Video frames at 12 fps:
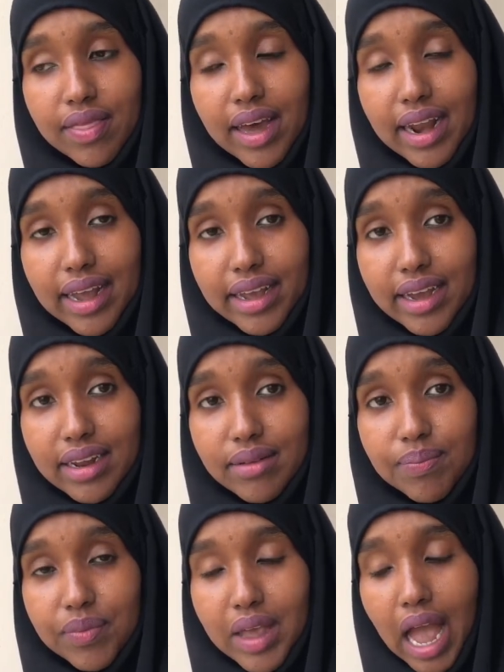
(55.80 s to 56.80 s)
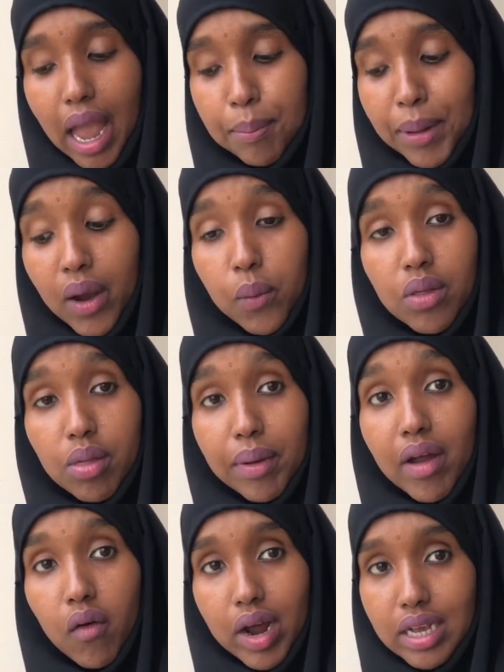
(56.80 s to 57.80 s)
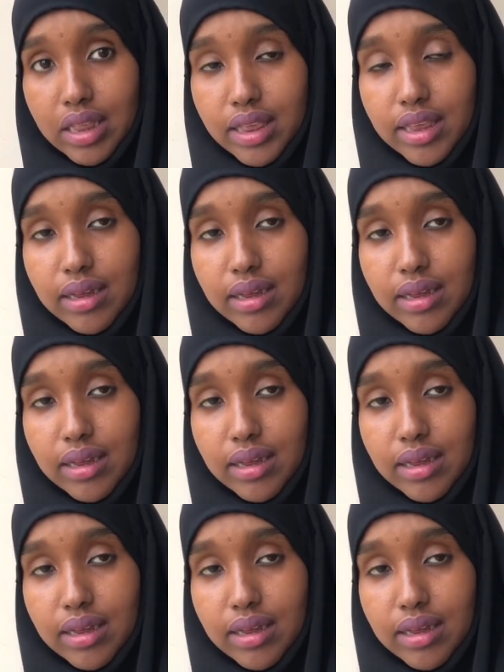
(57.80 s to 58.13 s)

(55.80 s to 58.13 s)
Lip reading: that I get, I pay with my rent,